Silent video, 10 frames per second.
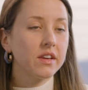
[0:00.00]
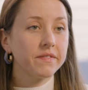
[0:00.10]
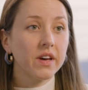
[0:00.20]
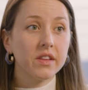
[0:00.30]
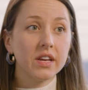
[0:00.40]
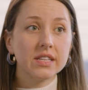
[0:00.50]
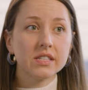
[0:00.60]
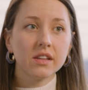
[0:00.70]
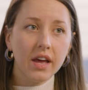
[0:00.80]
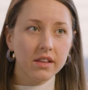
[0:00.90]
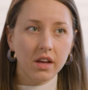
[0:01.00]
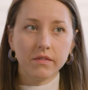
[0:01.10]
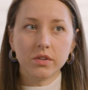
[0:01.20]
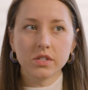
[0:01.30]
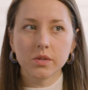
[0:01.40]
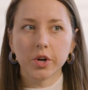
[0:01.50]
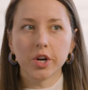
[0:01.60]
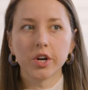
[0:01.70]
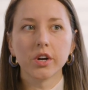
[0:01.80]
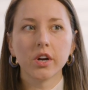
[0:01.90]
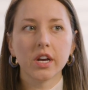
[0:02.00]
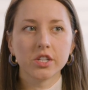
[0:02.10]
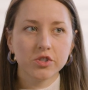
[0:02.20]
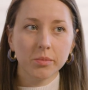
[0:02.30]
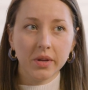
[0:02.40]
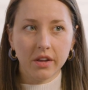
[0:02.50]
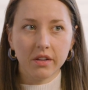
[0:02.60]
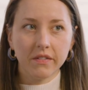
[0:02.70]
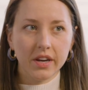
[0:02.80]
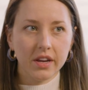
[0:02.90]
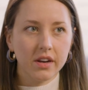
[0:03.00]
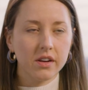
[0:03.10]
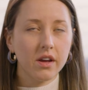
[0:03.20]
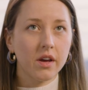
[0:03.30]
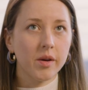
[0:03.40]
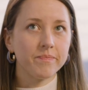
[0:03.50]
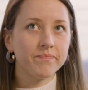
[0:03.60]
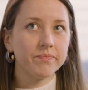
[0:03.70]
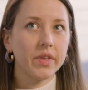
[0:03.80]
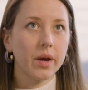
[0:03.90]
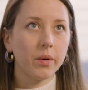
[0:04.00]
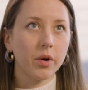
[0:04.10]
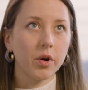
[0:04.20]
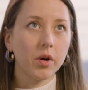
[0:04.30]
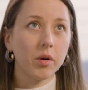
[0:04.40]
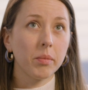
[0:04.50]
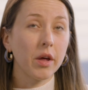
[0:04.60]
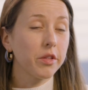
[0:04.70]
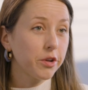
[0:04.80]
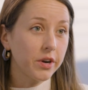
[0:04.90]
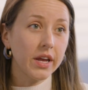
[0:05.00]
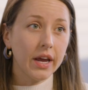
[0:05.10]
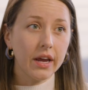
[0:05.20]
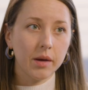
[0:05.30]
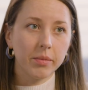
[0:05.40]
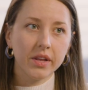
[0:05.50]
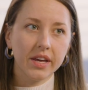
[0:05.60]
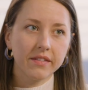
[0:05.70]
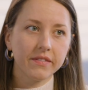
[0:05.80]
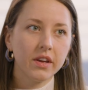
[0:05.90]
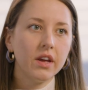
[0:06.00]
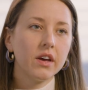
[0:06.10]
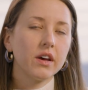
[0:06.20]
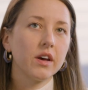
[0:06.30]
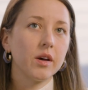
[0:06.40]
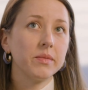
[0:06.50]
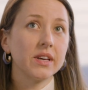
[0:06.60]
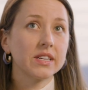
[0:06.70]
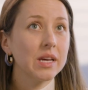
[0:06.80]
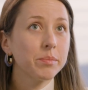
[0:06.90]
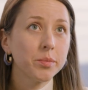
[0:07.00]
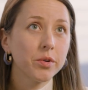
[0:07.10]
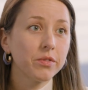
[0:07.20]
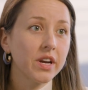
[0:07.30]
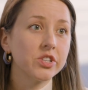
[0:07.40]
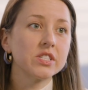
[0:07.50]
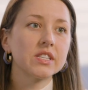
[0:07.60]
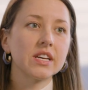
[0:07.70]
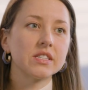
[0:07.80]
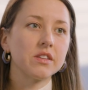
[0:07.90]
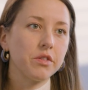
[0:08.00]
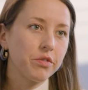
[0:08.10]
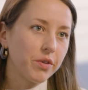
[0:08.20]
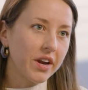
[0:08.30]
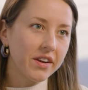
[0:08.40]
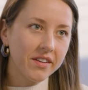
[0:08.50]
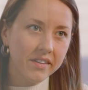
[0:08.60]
They found that his lead levels were extremely elevated. They were about 38, I believe. The acceptable range is less than 3.